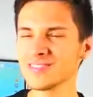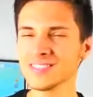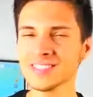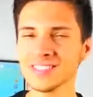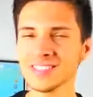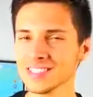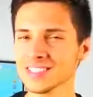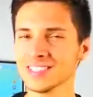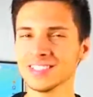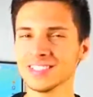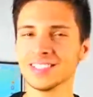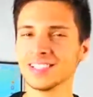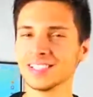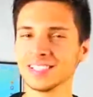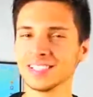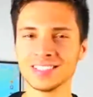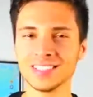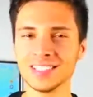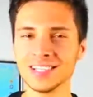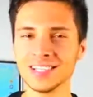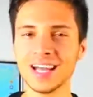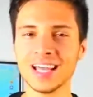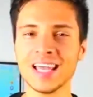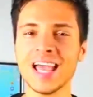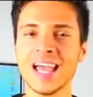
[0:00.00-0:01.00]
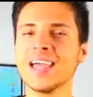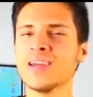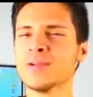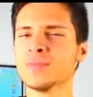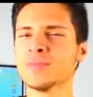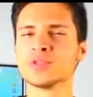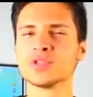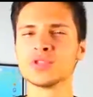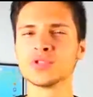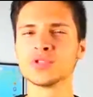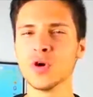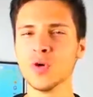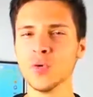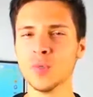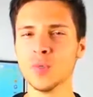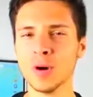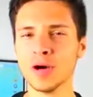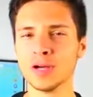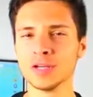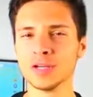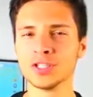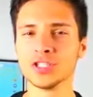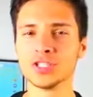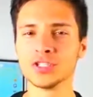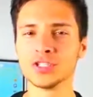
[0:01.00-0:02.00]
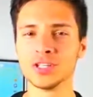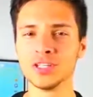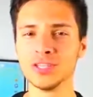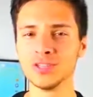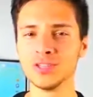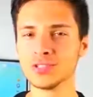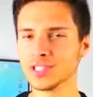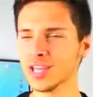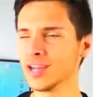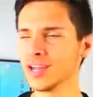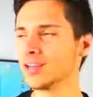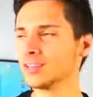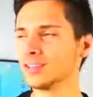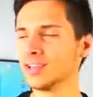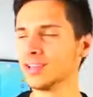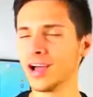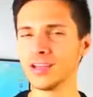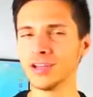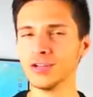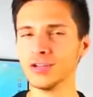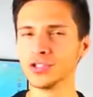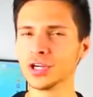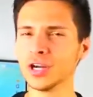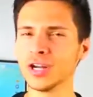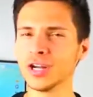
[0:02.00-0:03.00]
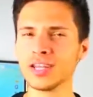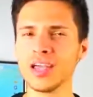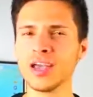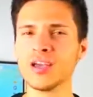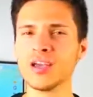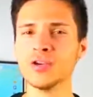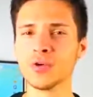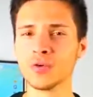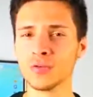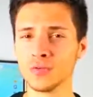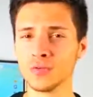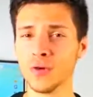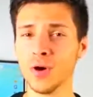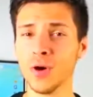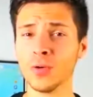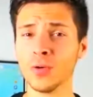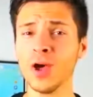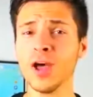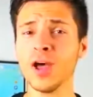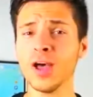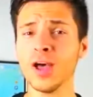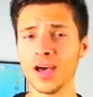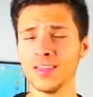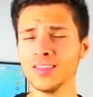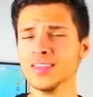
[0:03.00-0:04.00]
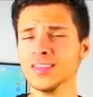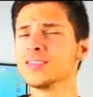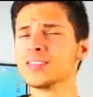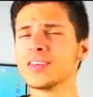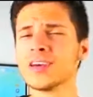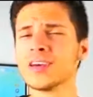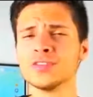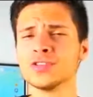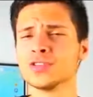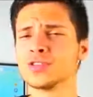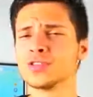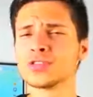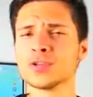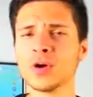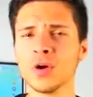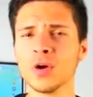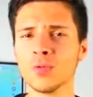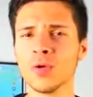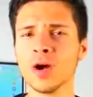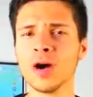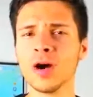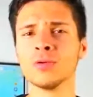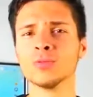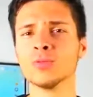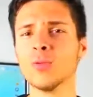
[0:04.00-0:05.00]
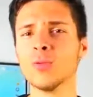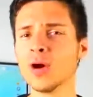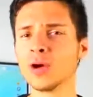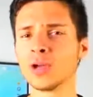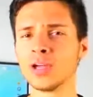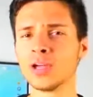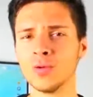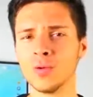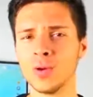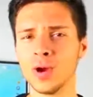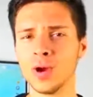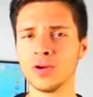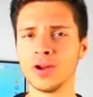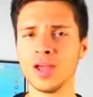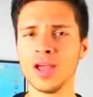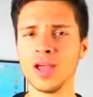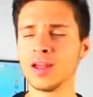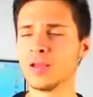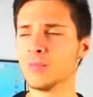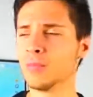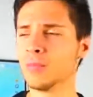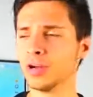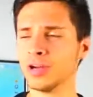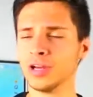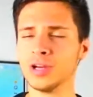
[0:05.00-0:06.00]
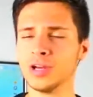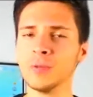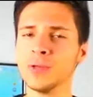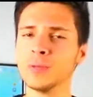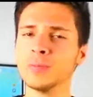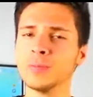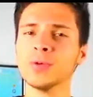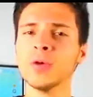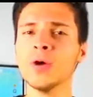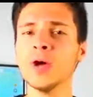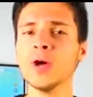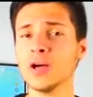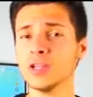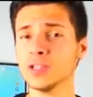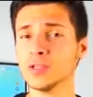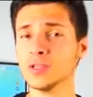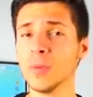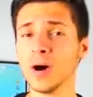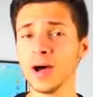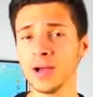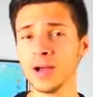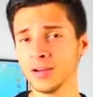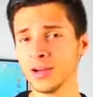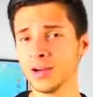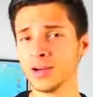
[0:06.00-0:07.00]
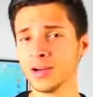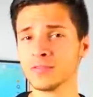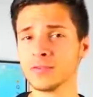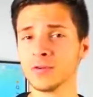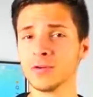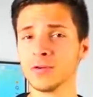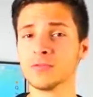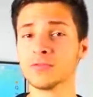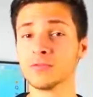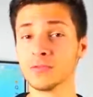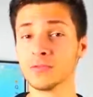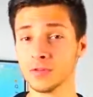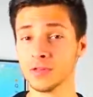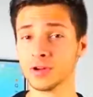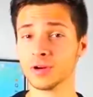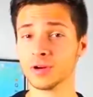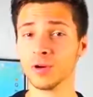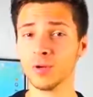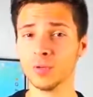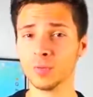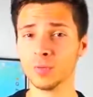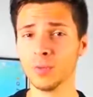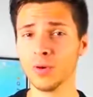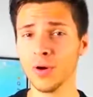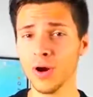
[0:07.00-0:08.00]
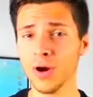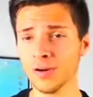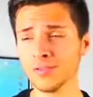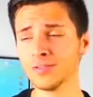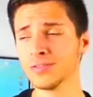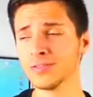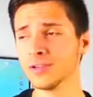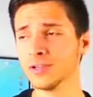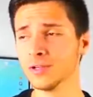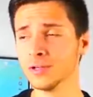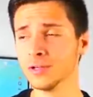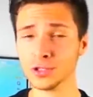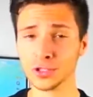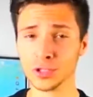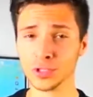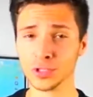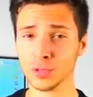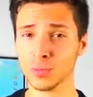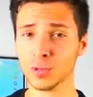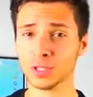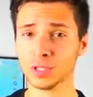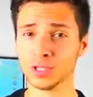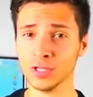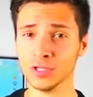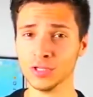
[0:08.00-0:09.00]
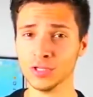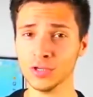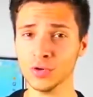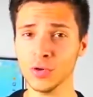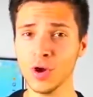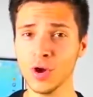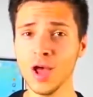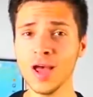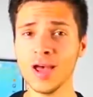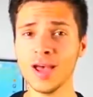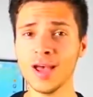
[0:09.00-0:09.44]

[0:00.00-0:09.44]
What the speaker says: I hate them so much that you stand in line, you're trying to get your phone, and these guys just go around, walking around, handing money to people to buy an iPhone for their own profit. Usually what they do